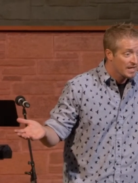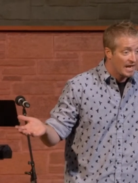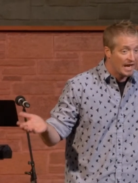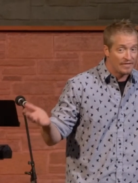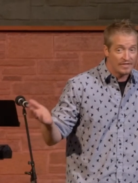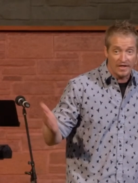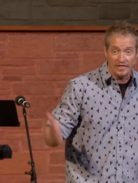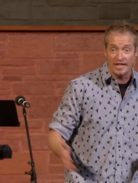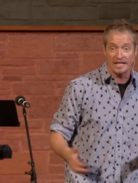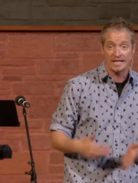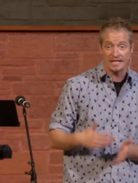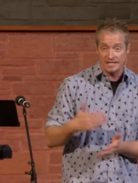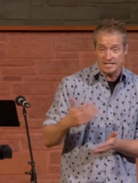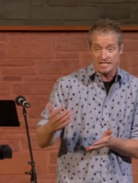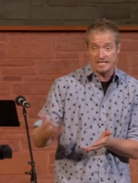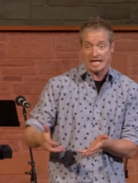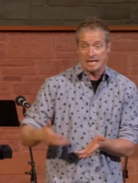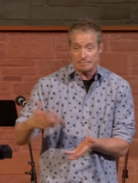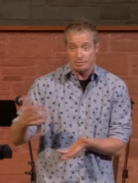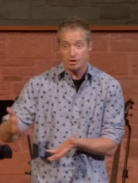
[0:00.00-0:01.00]
And then they can
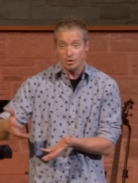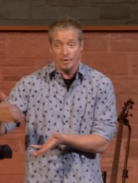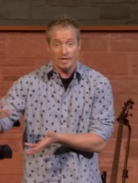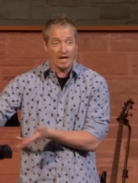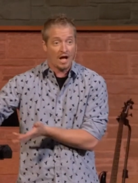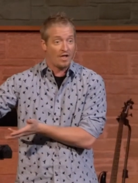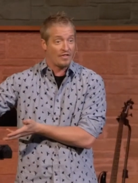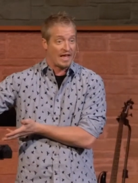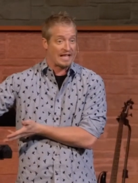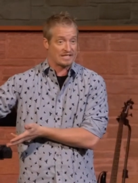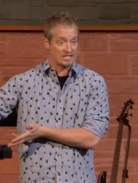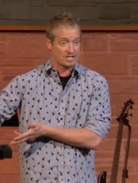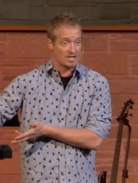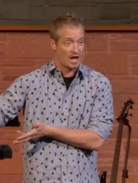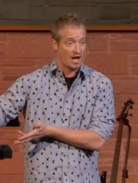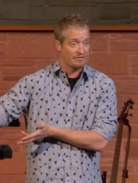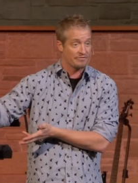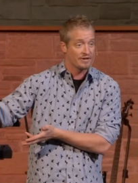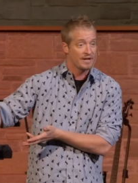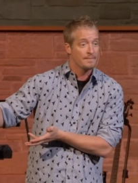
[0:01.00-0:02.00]
keep doing all that
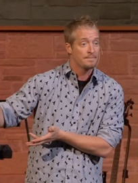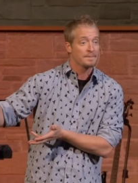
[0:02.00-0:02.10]
stuff,